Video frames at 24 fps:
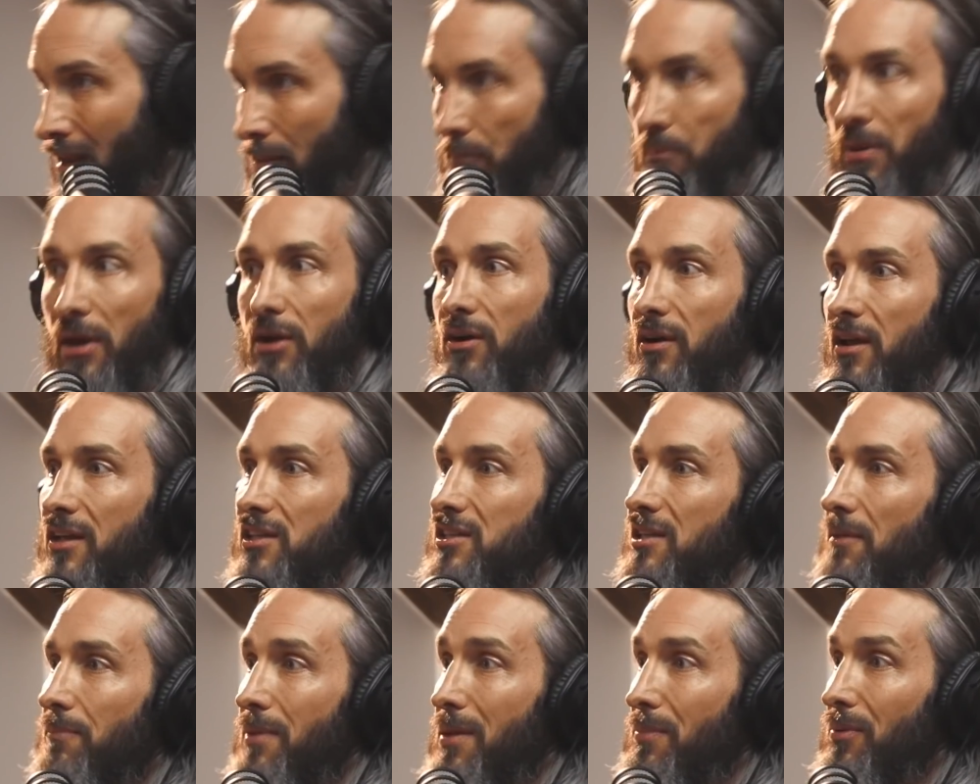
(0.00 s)
bitterness
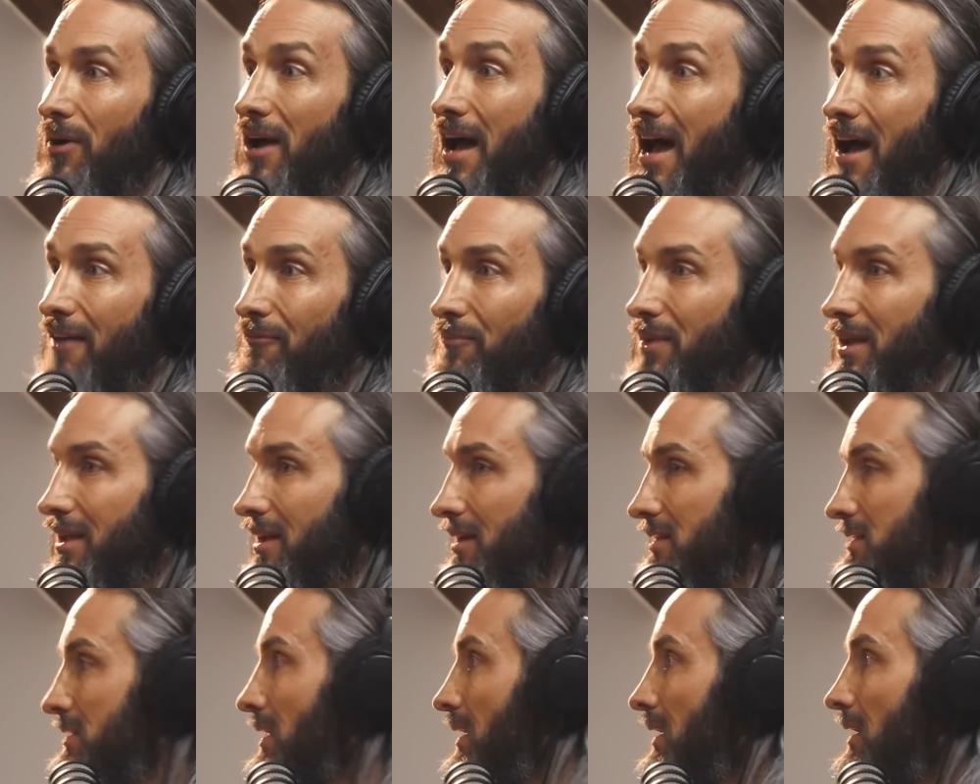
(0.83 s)
that people have
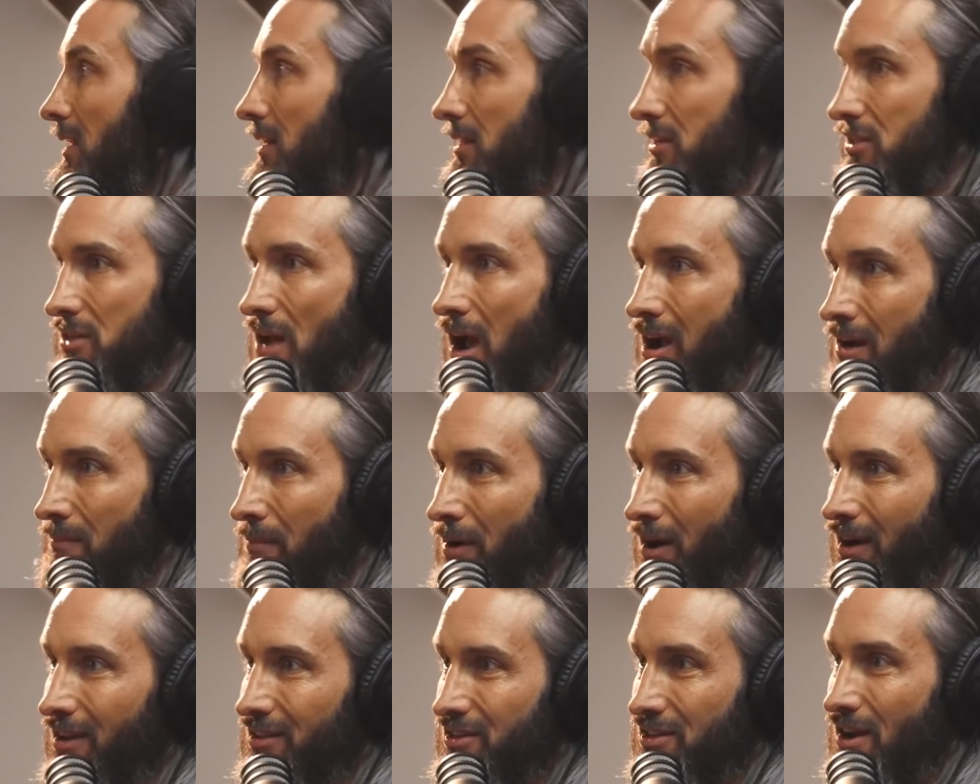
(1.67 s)
because the stock
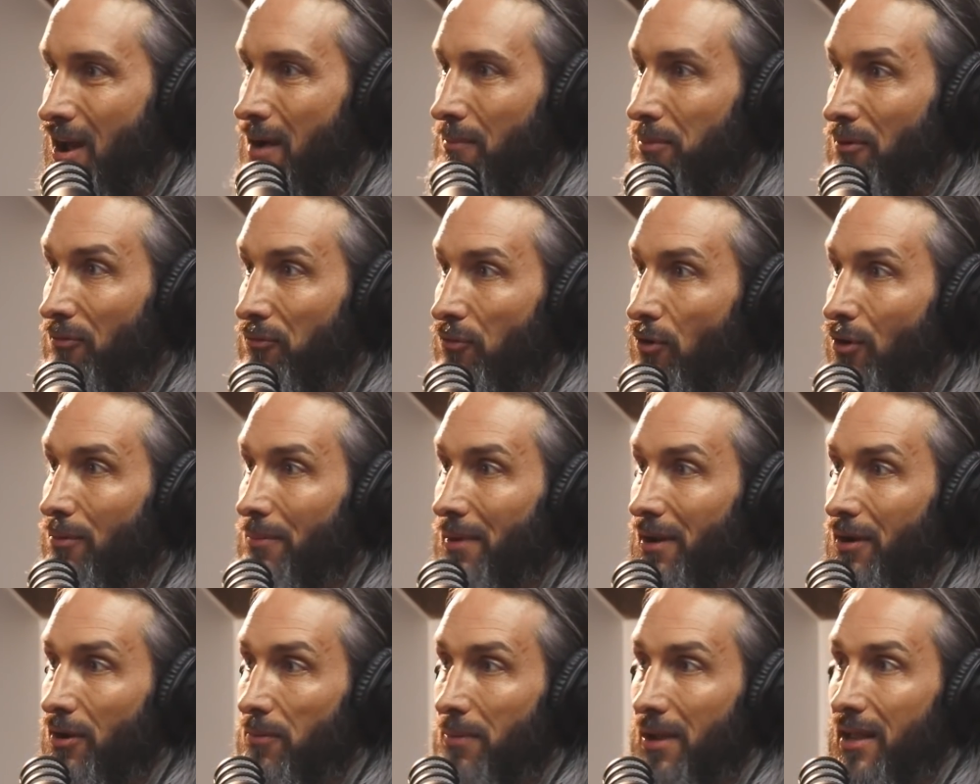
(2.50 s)
market's not
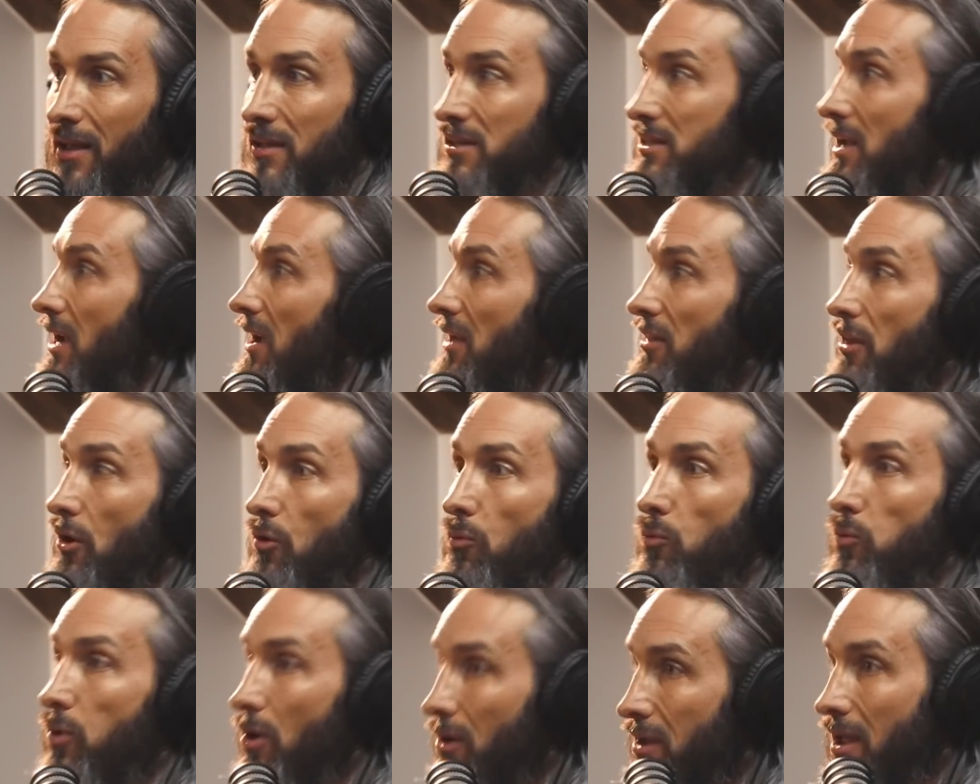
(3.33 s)
performing or because they're
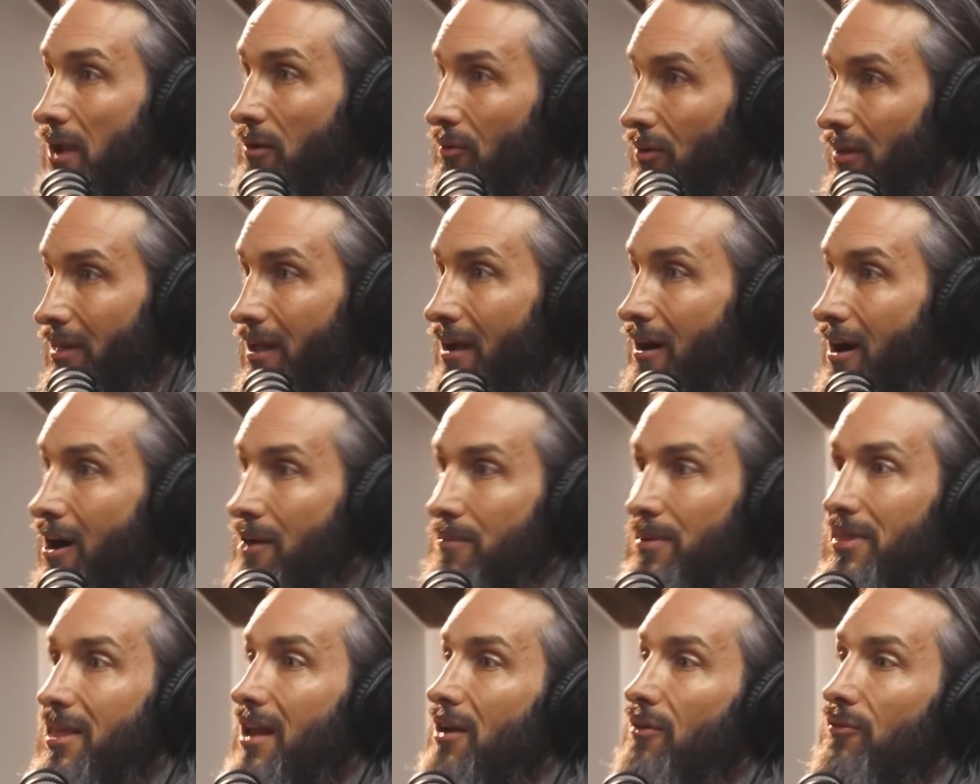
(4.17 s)
working really hard
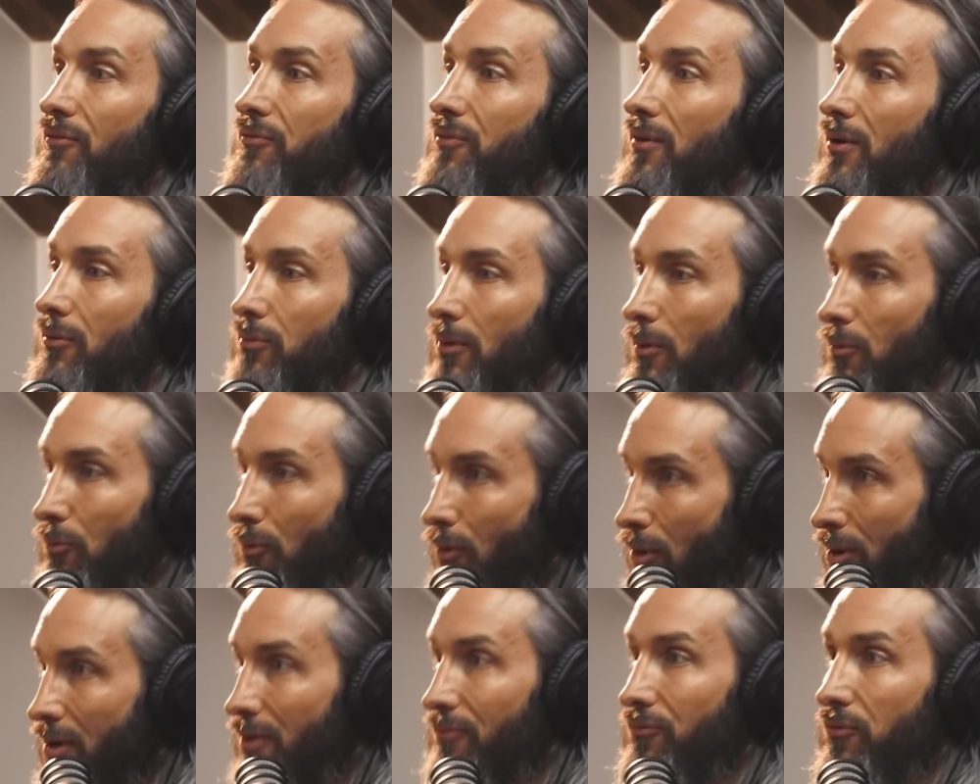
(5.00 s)
but they don't feel
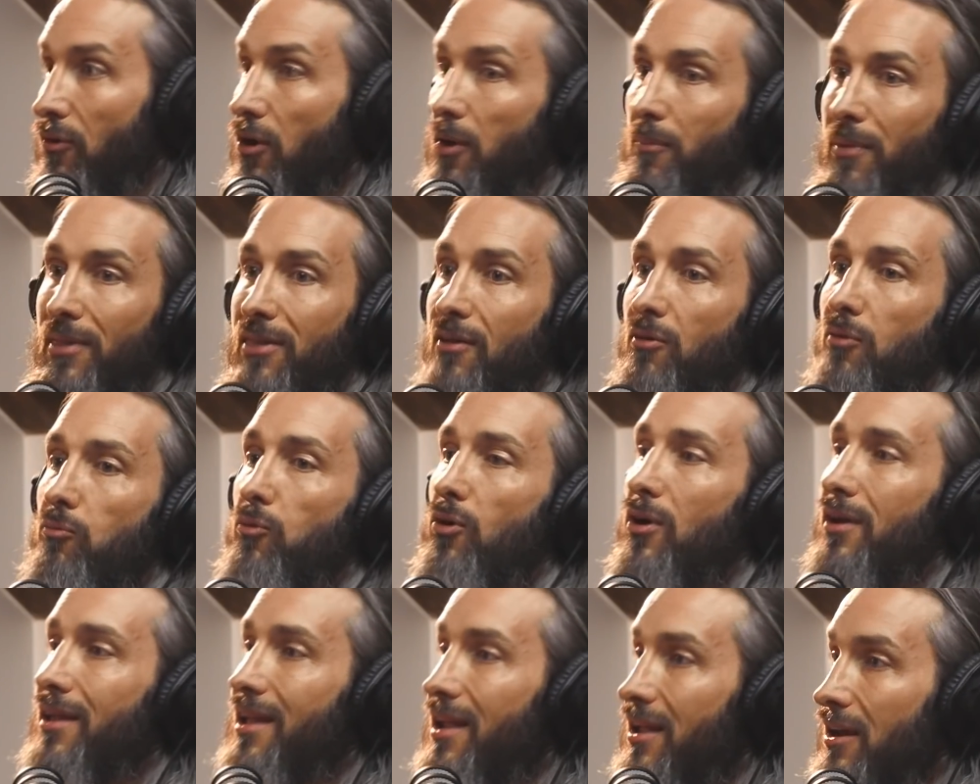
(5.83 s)
rewarded for it but they're
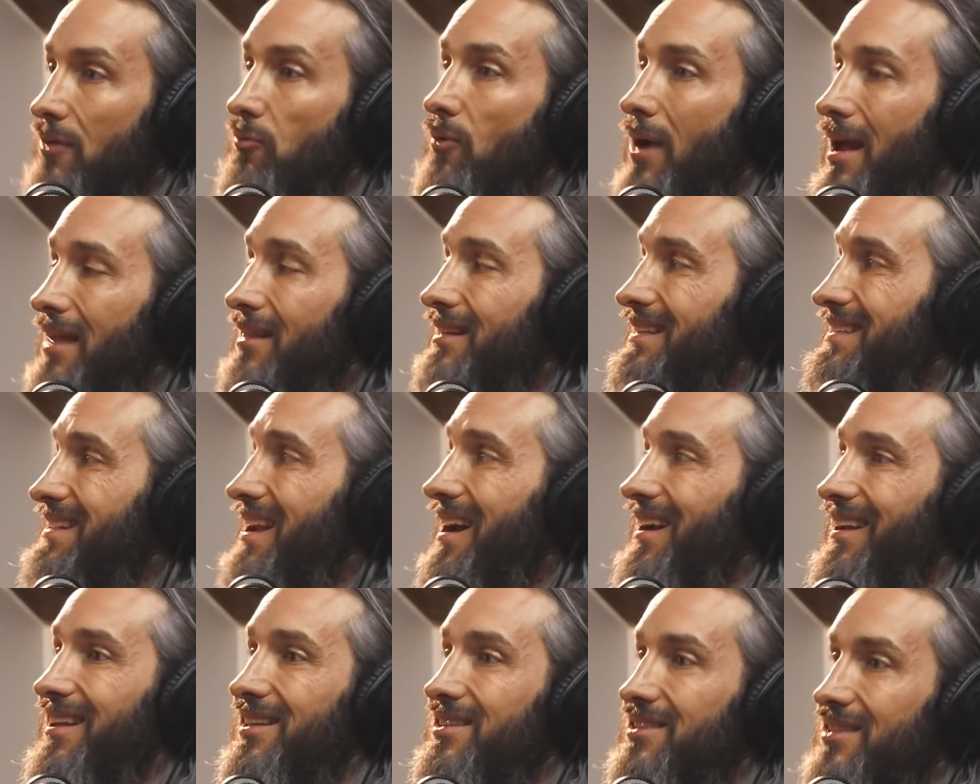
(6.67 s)
working in a way that's
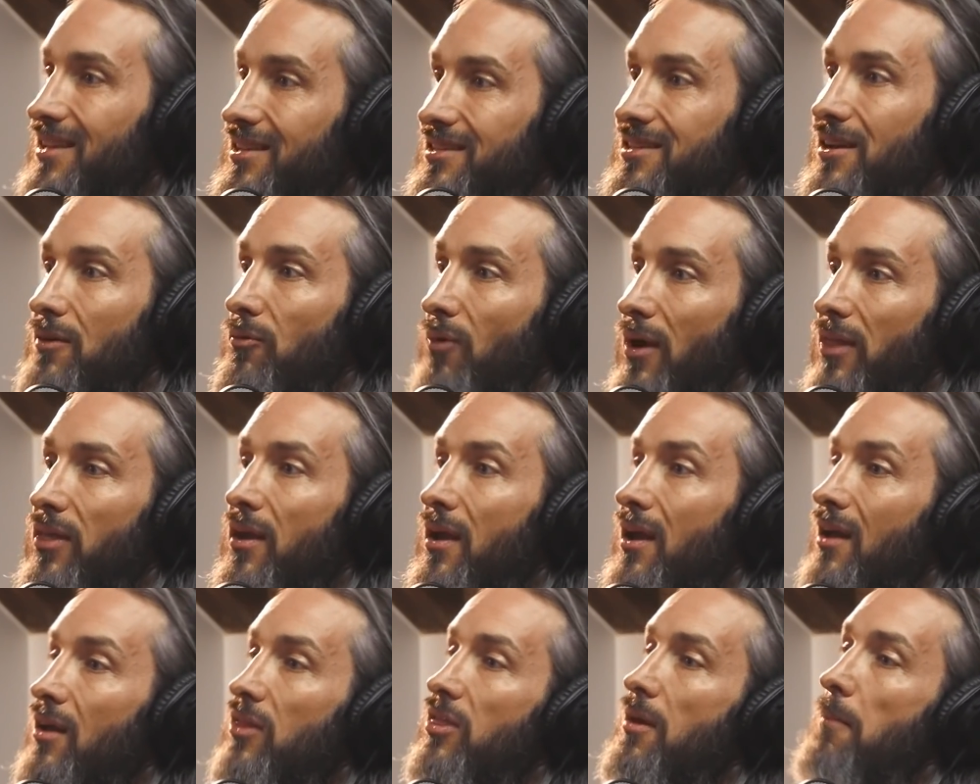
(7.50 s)
not consistent with
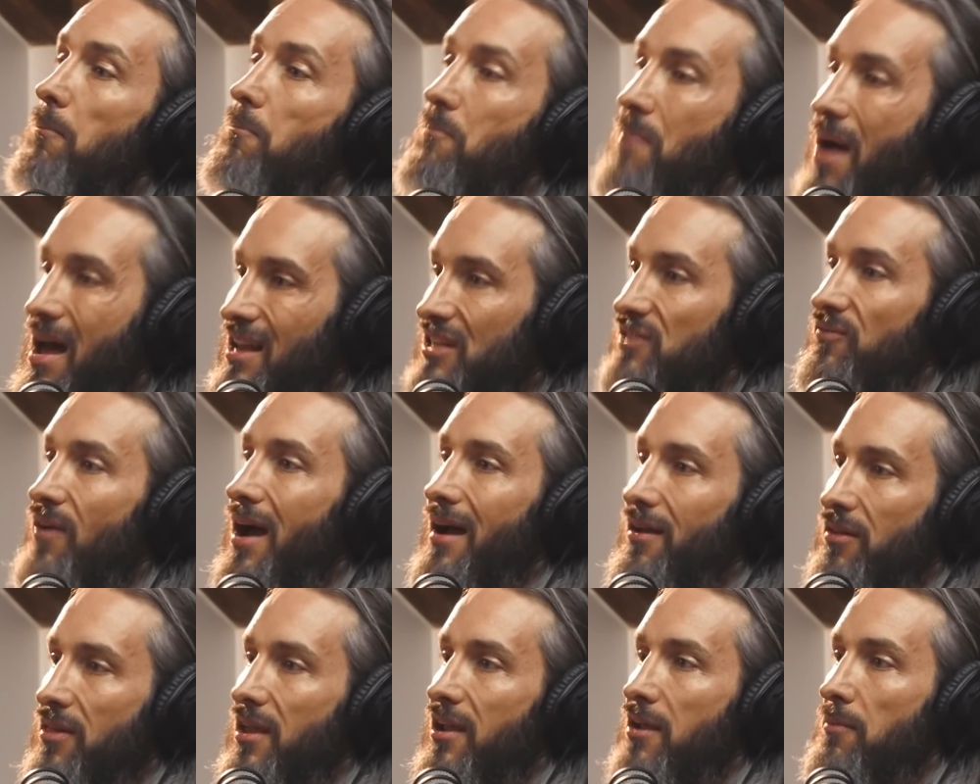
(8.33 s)
the best
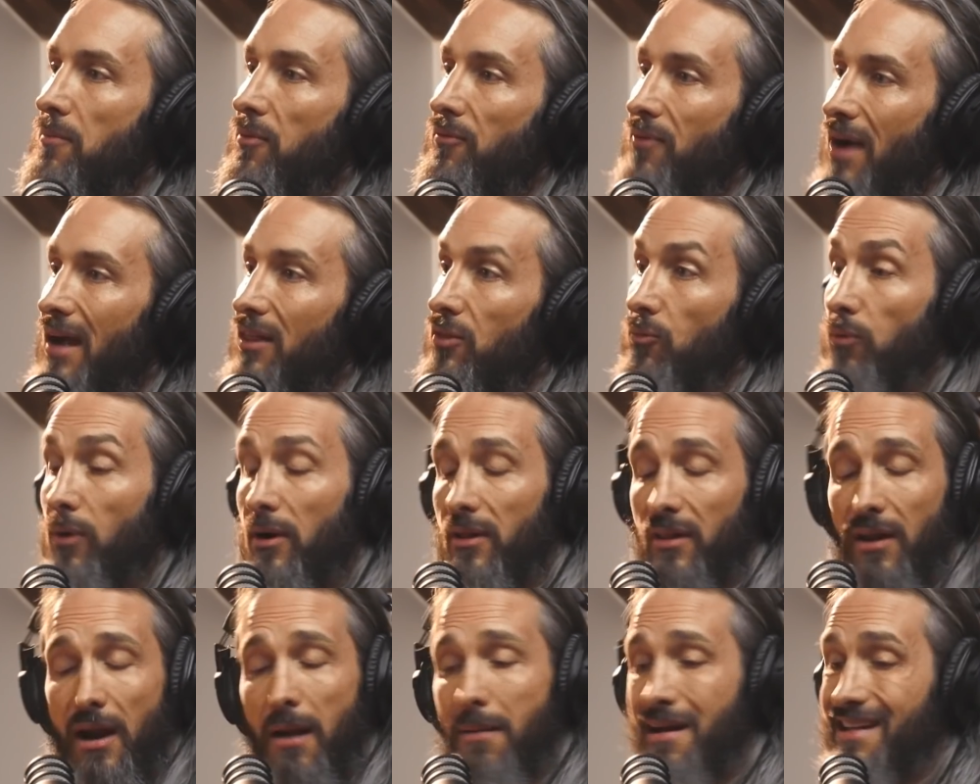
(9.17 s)
value they can provide the
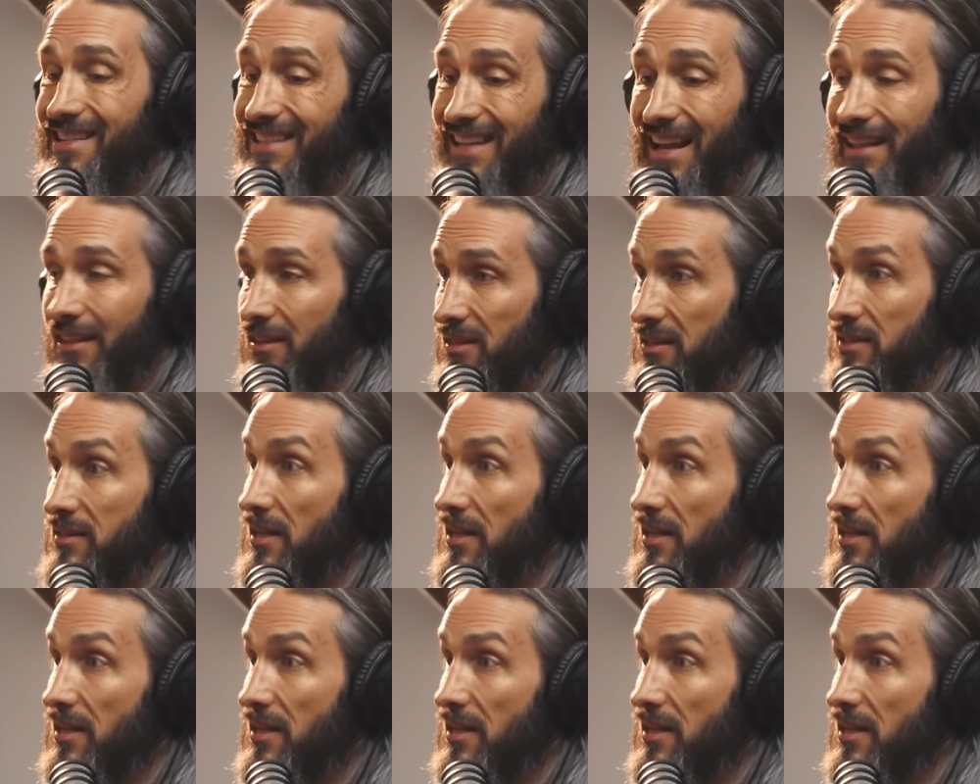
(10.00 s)
world and i'm not saying this